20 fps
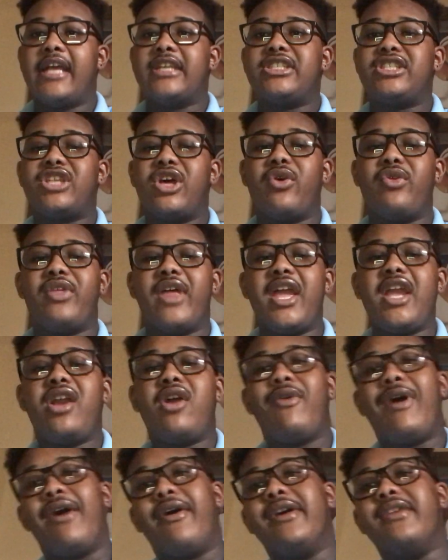So they
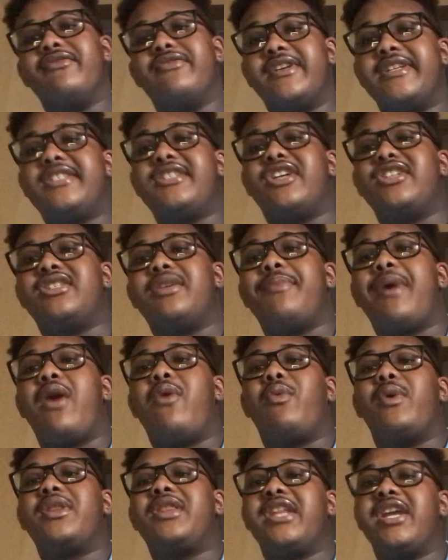go out and research
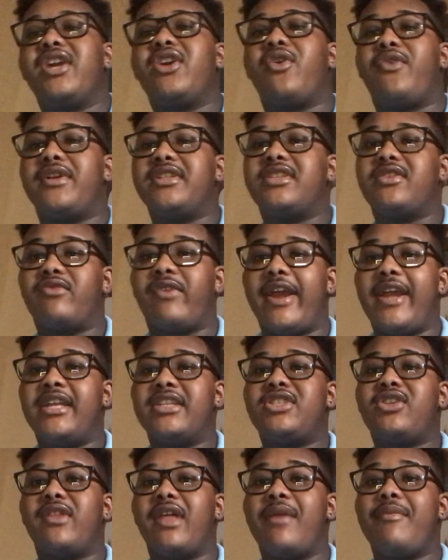about what they're going to
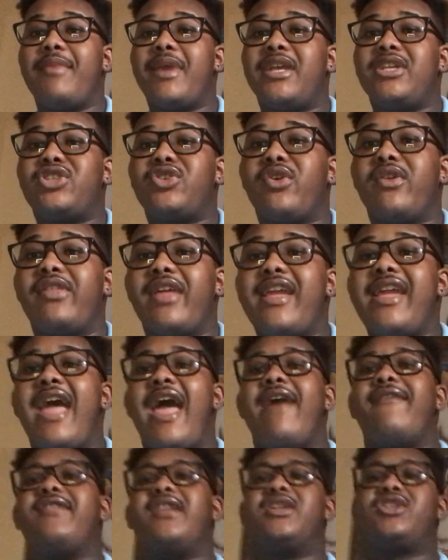write, so they make sure they
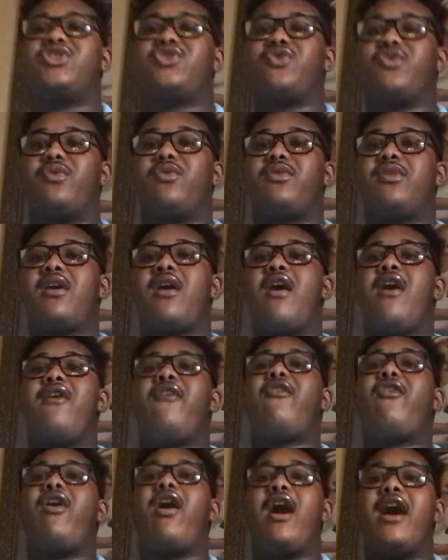have the truth.
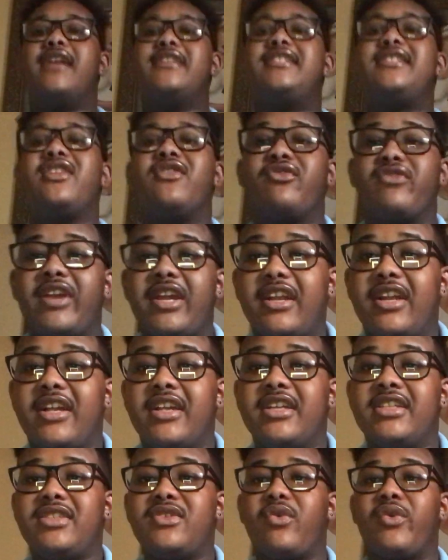For us, the
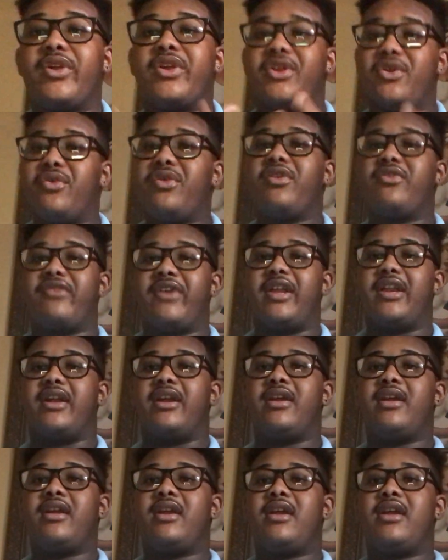readers, or you, the
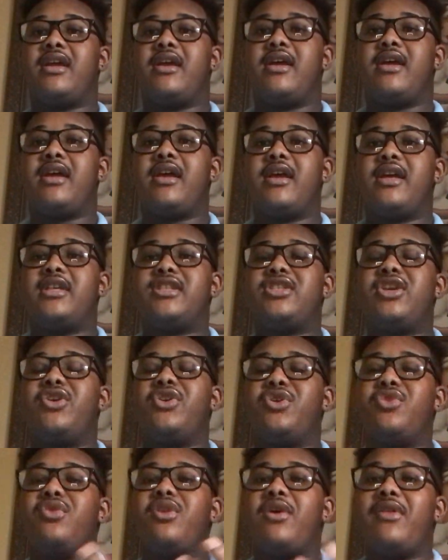reader, so
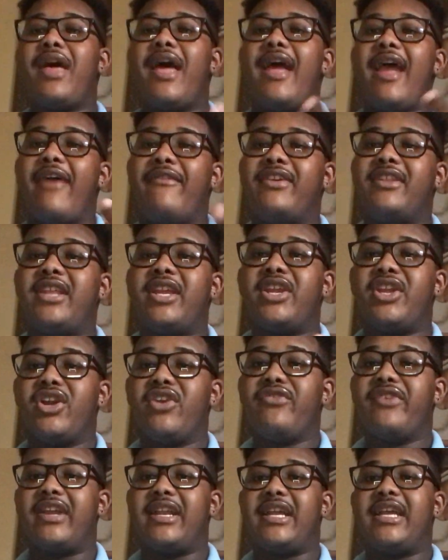you know that everything
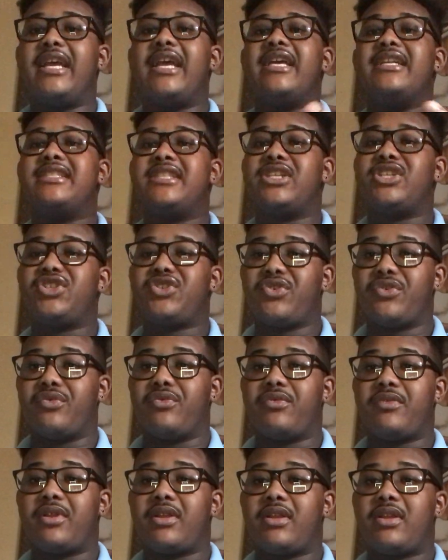you're reading is the truth.